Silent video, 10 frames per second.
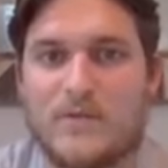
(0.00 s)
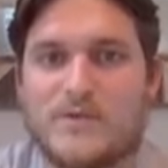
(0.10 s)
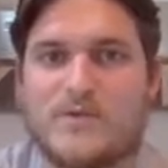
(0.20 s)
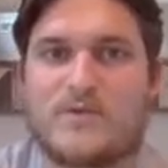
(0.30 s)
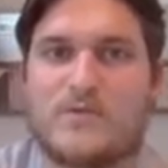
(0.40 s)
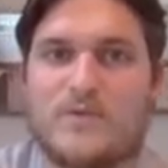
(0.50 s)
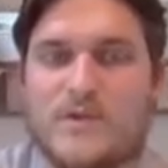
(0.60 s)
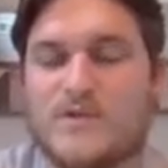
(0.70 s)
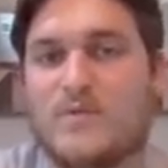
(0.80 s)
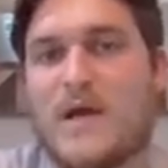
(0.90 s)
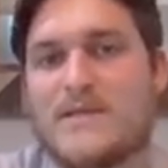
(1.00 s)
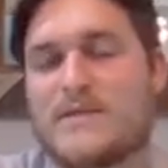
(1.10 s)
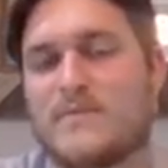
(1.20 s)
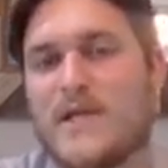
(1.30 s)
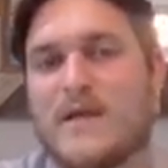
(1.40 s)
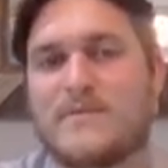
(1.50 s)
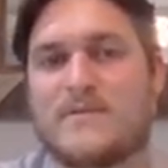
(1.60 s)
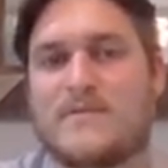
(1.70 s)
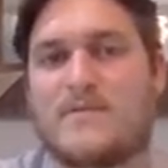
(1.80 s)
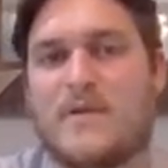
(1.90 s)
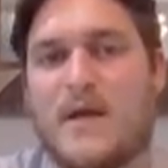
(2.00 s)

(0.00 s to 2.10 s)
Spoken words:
which is why sometimes